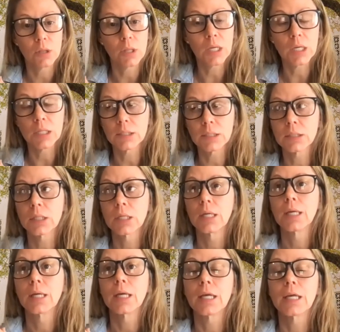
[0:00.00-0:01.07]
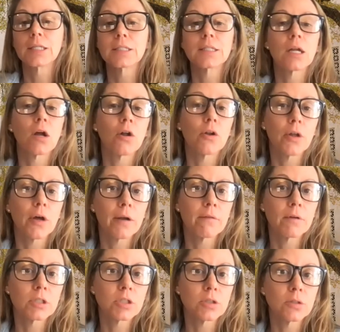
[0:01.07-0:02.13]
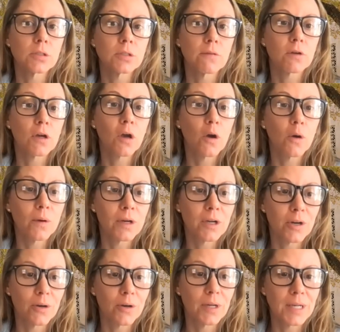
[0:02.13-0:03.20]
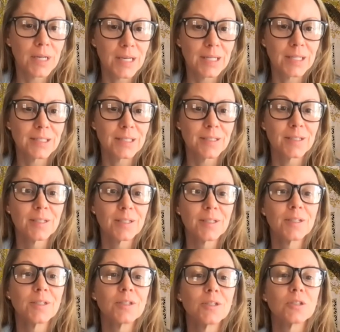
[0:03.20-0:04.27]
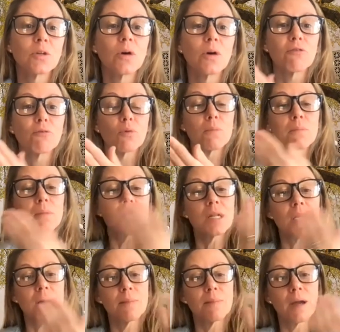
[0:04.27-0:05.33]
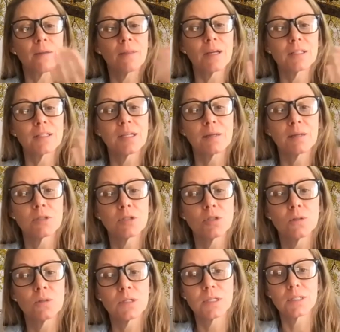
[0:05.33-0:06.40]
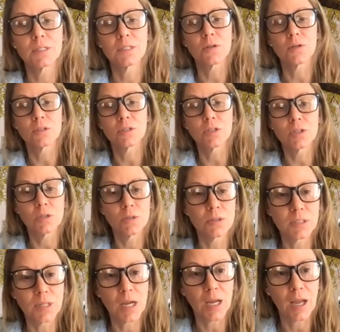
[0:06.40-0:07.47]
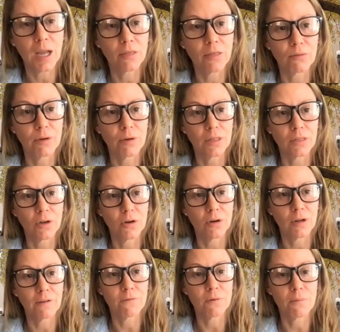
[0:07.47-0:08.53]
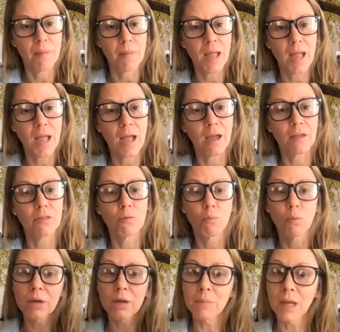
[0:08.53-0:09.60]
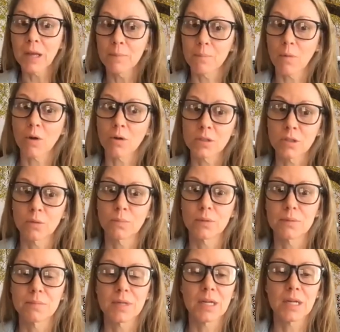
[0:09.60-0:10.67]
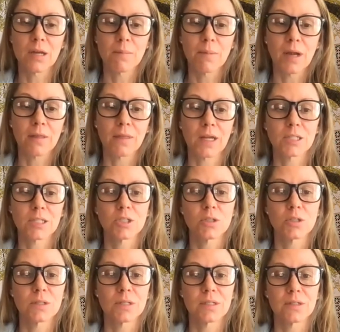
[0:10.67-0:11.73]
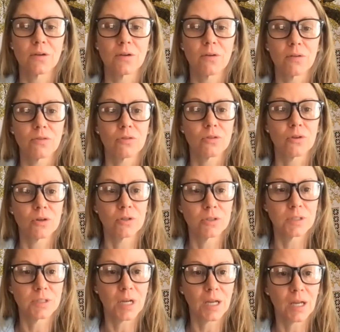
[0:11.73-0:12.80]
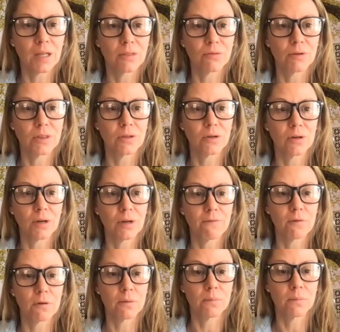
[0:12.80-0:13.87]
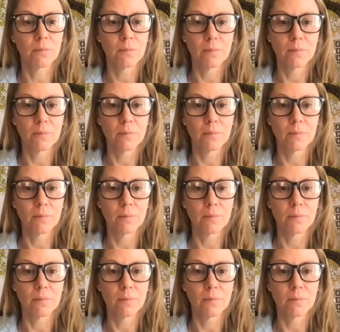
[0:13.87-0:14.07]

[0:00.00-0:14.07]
this, is that a lot of our students have co-occurring needs. So if we're meeting about that same student on Tuesday at 3:30 for math, we may also be meeting about that student on Thursday at 3:30 for